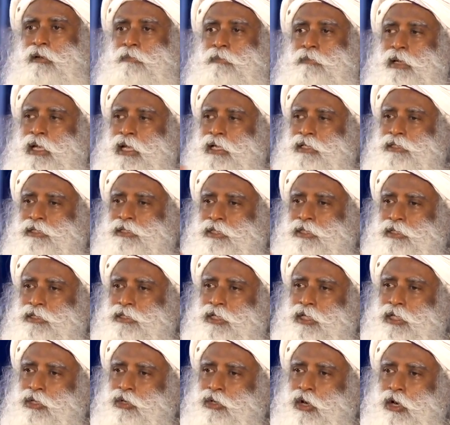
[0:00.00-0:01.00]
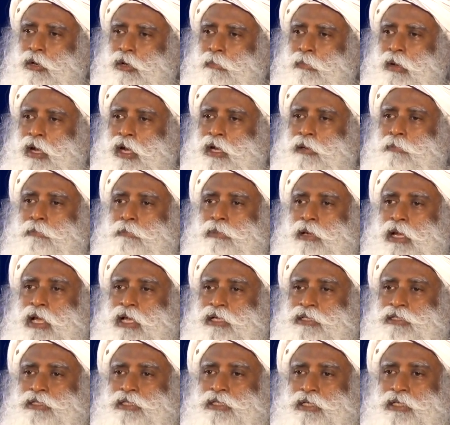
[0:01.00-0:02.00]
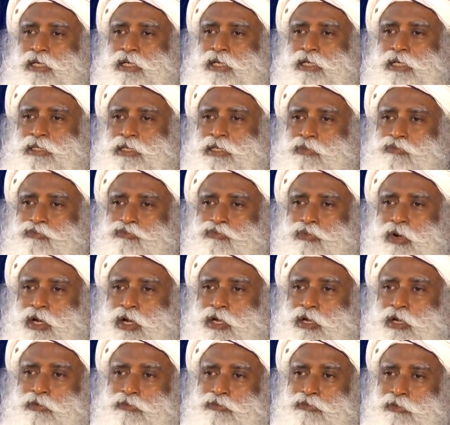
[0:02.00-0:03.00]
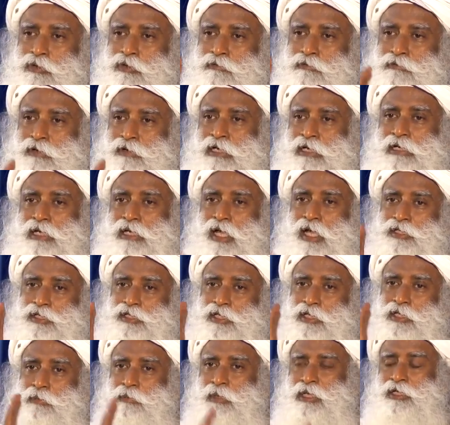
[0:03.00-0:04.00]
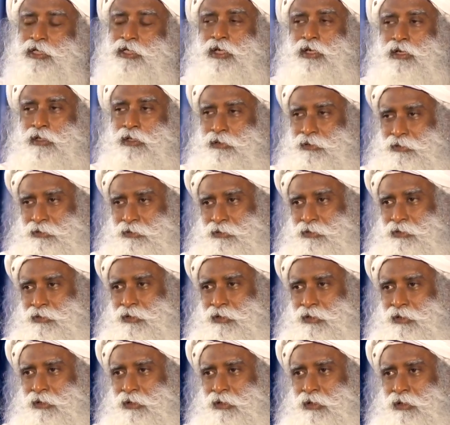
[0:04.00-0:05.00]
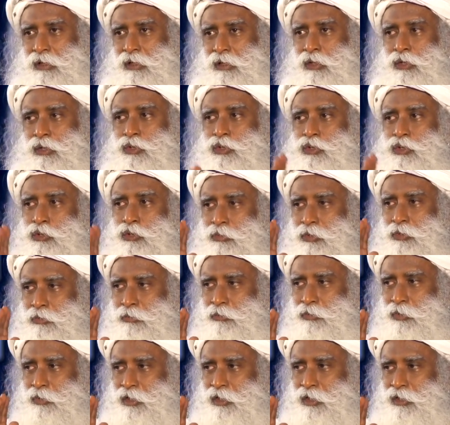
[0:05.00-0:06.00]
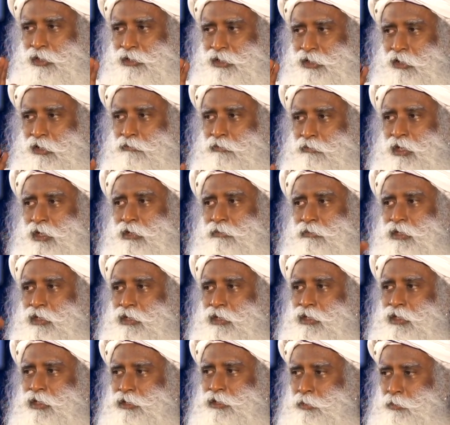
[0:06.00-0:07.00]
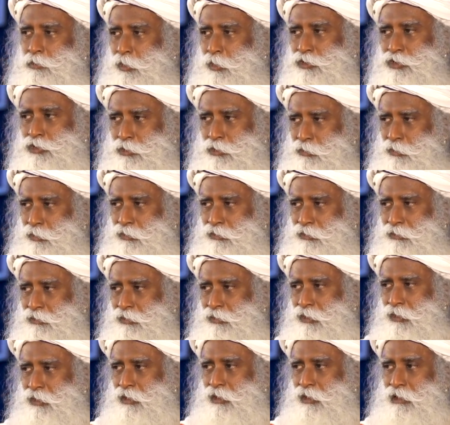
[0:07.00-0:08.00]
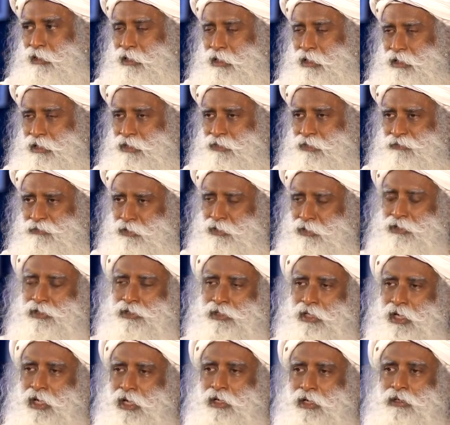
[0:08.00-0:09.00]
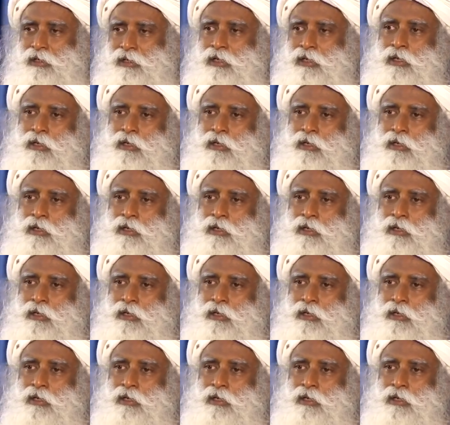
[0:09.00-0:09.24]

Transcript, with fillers: Plastics are not bad. Plastic is a wonderful, fantastic material. Human beings have become irresponsible. Let's fix that.